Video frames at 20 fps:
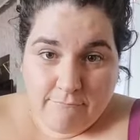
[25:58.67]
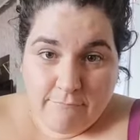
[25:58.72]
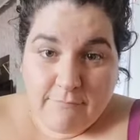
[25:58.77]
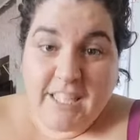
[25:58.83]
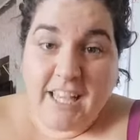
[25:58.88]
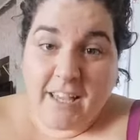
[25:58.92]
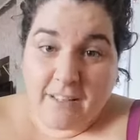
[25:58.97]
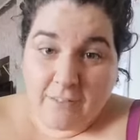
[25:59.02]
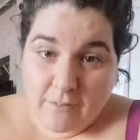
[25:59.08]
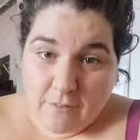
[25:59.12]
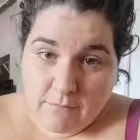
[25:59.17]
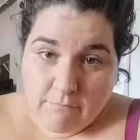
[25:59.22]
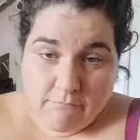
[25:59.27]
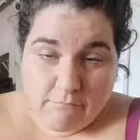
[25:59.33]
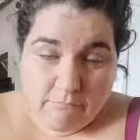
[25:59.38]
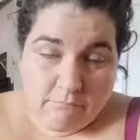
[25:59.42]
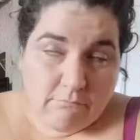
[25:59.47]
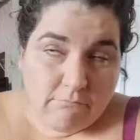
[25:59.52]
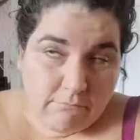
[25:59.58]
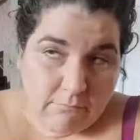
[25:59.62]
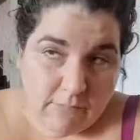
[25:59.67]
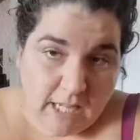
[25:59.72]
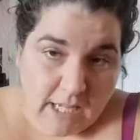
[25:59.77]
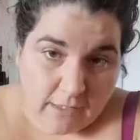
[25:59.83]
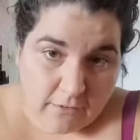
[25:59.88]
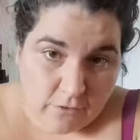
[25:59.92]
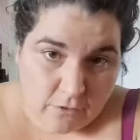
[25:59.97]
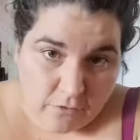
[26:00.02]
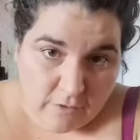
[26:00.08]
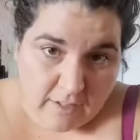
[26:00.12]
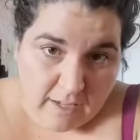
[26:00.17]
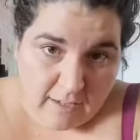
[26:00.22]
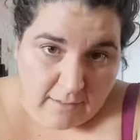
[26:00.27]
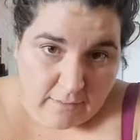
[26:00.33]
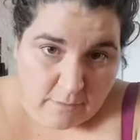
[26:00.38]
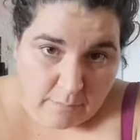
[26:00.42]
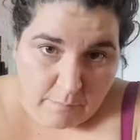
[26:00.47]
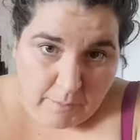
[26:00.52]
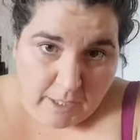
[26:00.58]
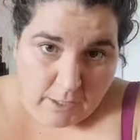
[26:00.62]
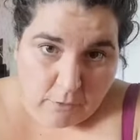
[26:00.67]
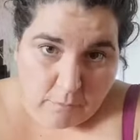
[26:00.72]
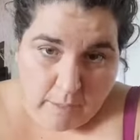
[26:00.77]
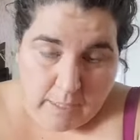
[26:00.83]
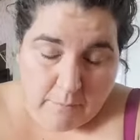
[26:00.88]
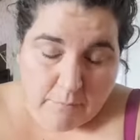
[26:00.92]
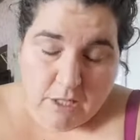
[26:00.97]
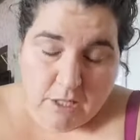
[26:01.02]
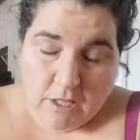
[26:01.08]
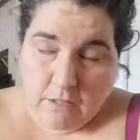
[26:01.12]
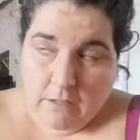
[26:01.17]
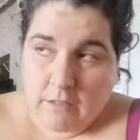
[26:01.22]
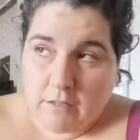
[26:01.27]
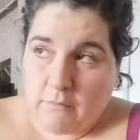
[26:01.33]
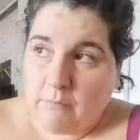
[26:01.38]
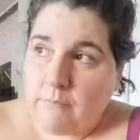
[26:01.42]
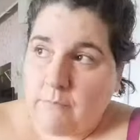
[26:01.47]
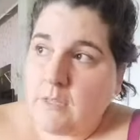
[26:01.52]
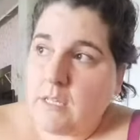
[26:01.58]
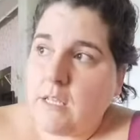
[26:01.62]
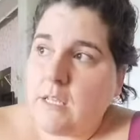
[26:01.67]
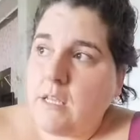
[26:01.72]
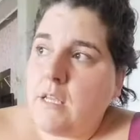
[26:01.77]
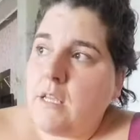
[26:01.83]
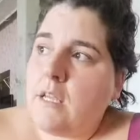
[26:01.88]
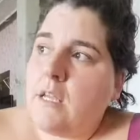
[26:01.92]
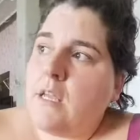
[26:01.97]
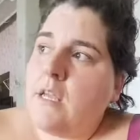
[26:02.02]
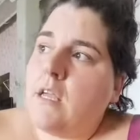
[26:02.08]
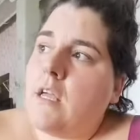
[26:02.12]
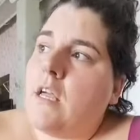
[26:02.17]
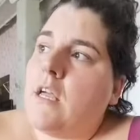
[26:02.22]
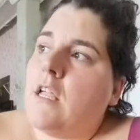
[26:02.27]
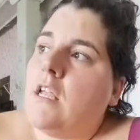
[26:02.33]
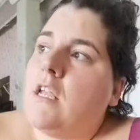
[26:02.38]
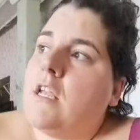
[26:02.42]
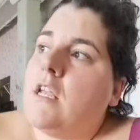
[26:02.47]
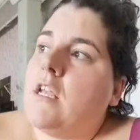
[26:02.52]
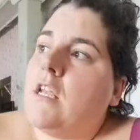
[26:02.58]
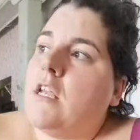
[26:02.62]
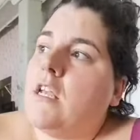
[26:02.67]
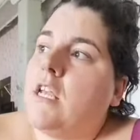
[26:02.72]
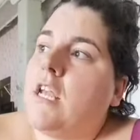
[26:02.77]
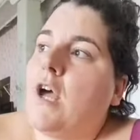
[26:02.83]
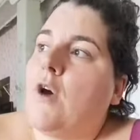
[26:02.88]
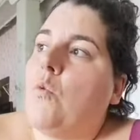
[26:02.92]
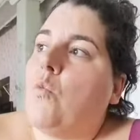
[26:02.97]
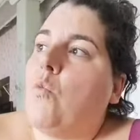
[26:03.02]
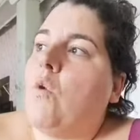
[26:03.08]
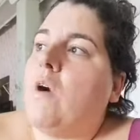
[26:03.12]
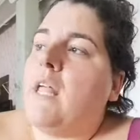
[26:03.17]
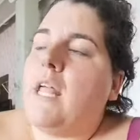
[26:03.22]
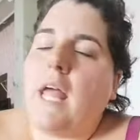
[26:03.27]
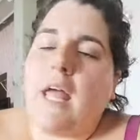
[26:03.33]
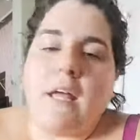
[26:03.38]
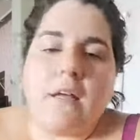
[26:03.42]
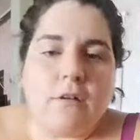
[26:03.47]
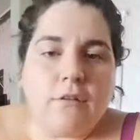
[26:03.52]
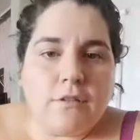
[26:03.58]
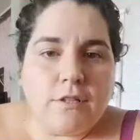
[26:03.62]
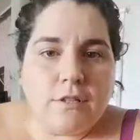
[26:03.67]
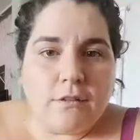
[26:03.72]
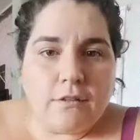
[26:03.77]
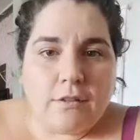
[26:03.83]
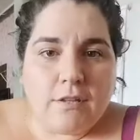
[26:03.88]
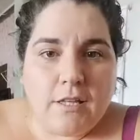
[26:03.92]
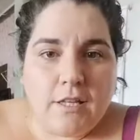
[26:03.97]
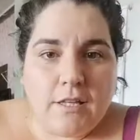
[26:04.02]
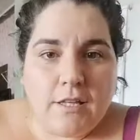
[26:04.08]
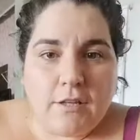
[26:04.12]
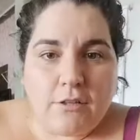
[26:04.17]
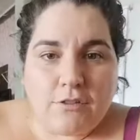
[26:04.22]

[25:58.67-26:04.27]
Yes. The answer is yes, by the way, I'm telling you. Now, what angle do you think your